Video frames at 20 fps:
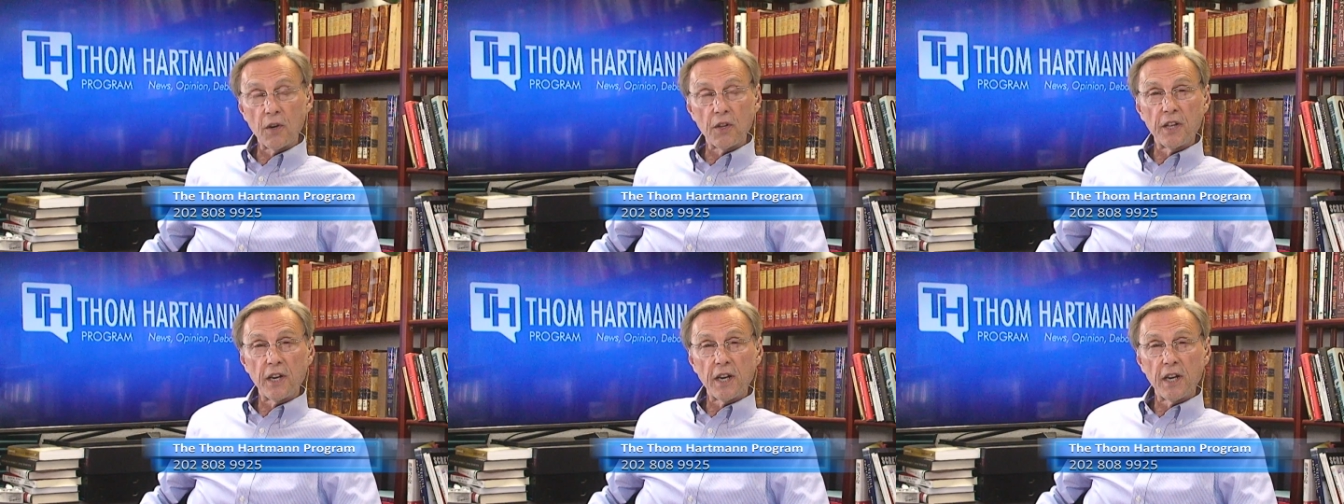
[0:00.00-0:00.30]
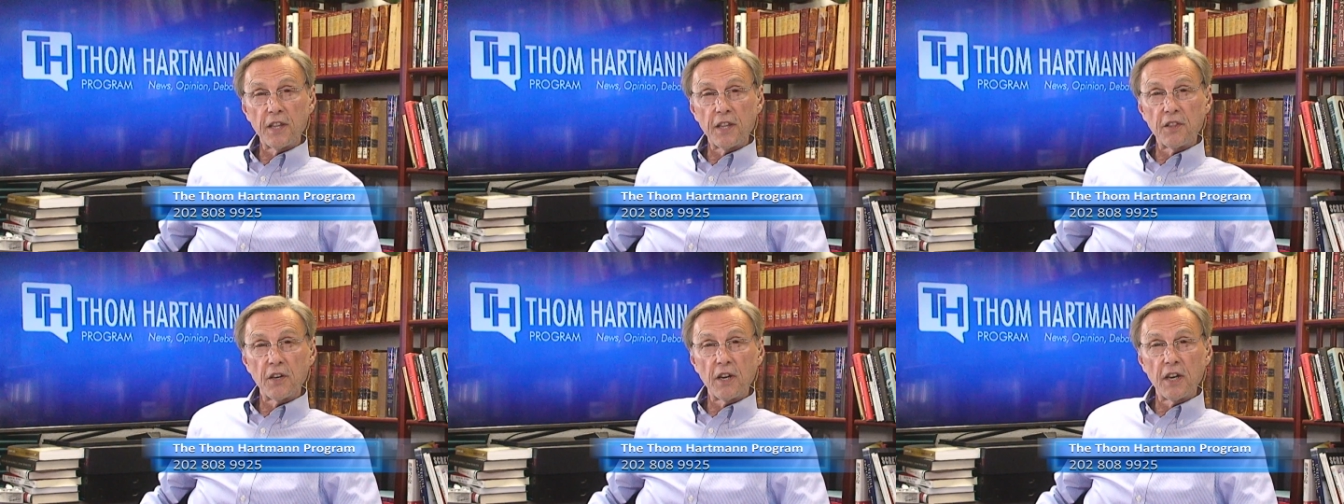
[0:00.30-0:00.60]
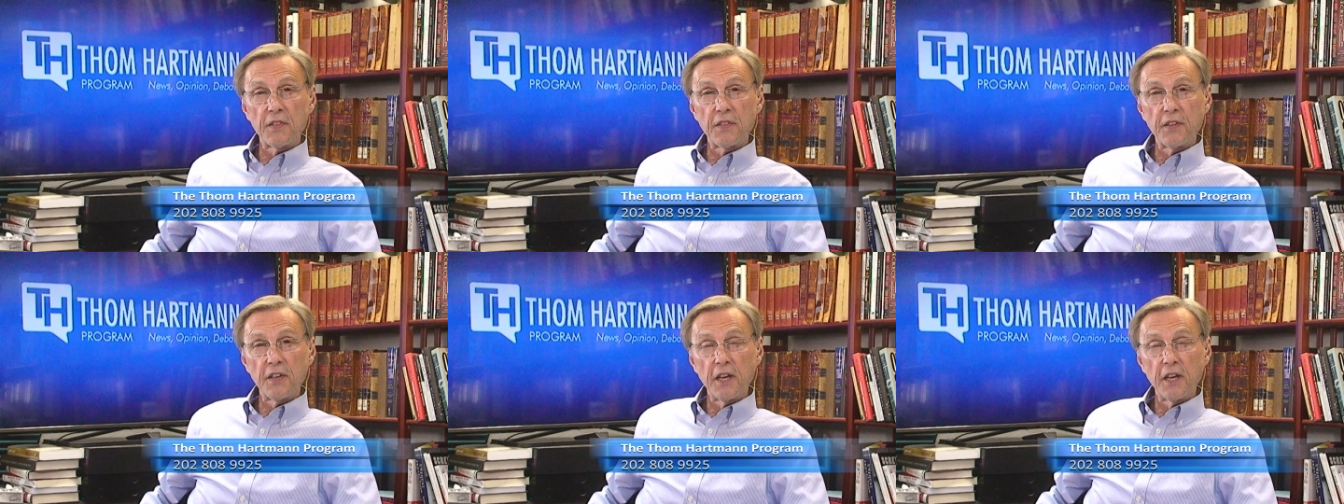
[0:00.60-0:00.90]
that I
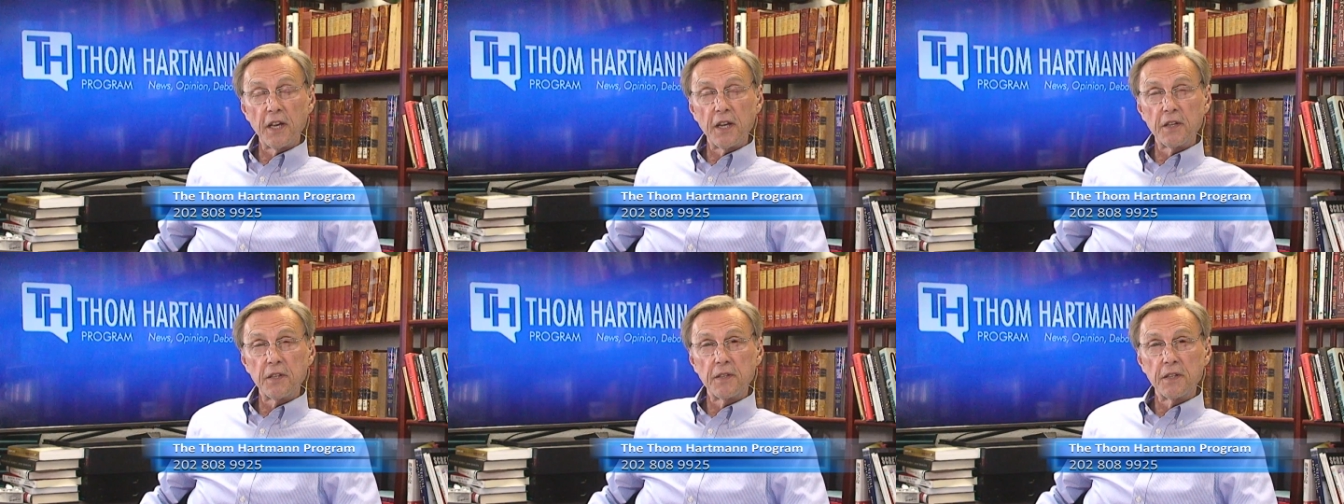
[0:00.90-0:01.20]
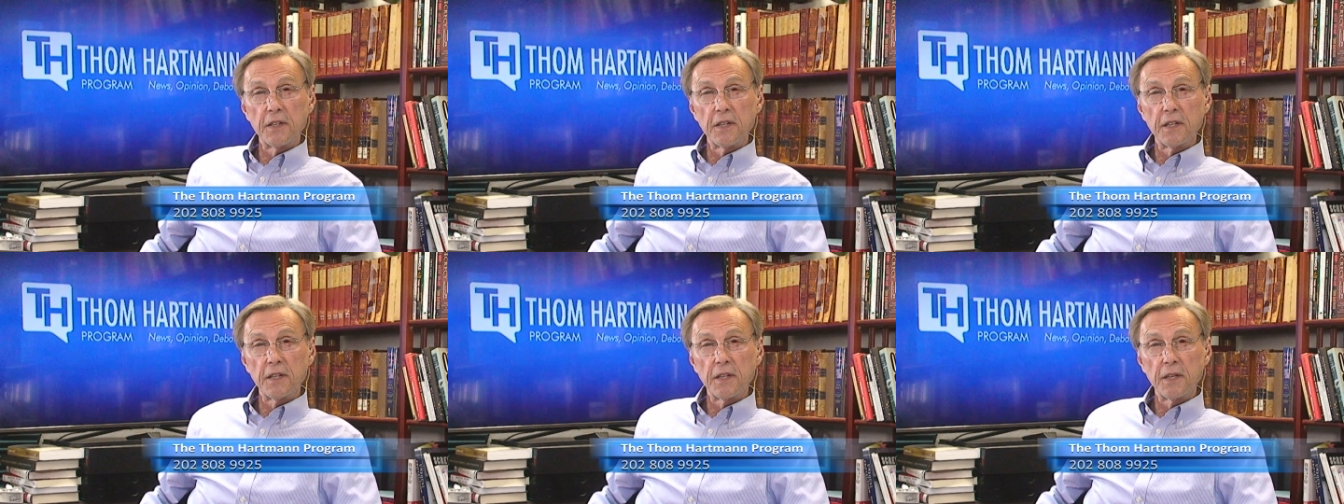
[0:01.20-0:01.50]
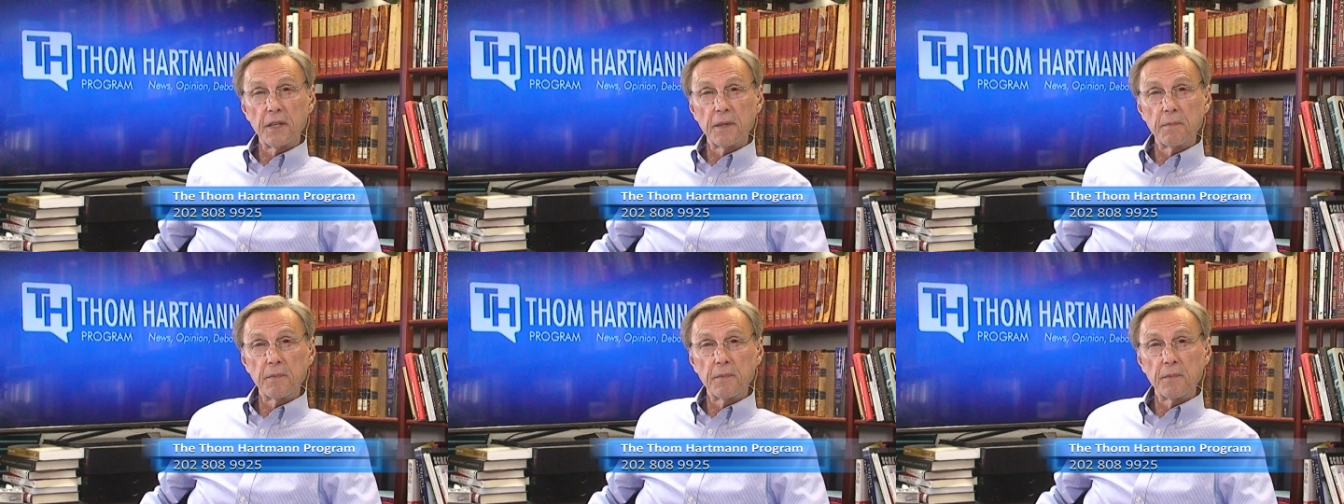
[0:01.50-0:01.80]
thought that
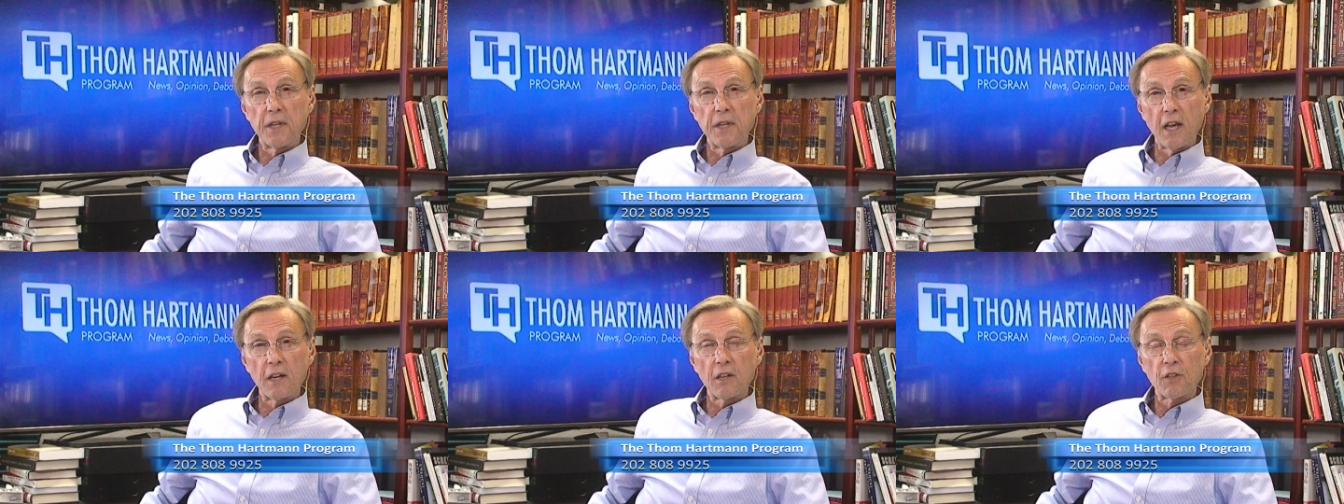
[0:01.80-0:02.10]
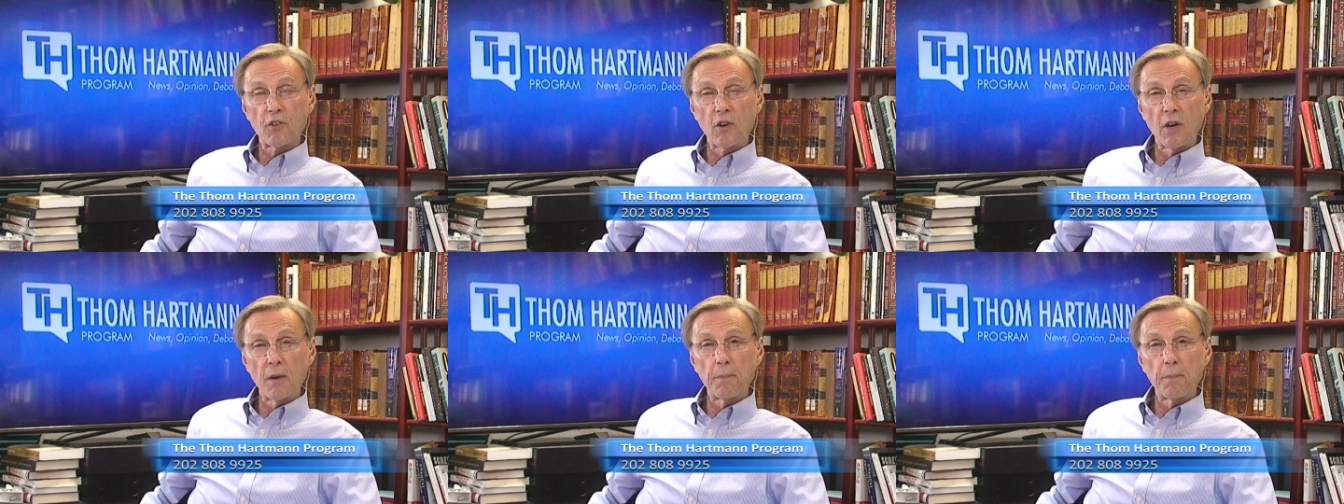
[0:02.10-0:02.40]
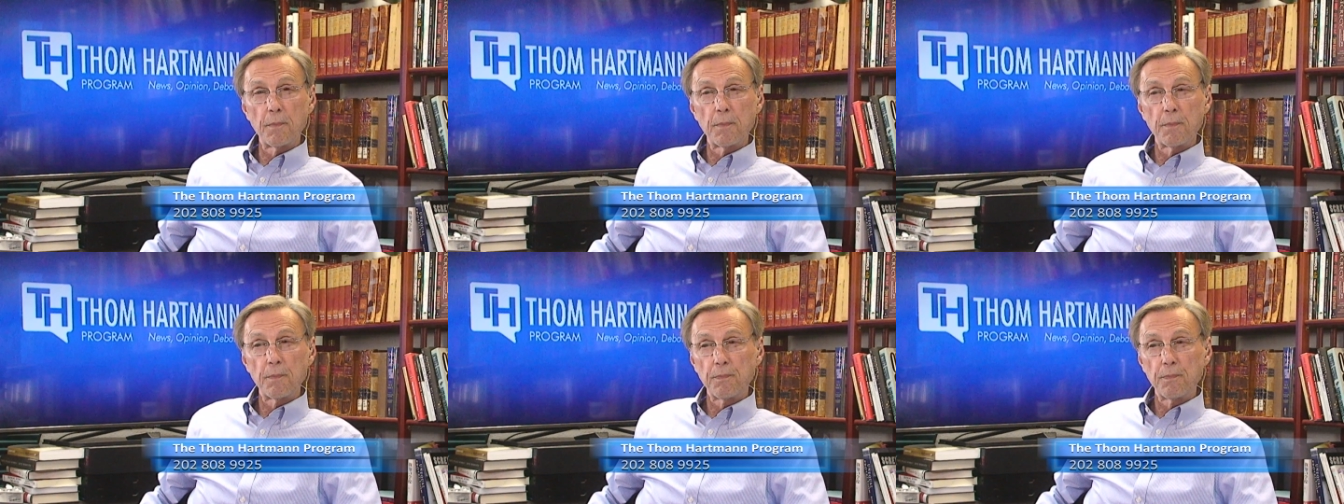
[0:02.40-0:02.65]
uh, Donald Trump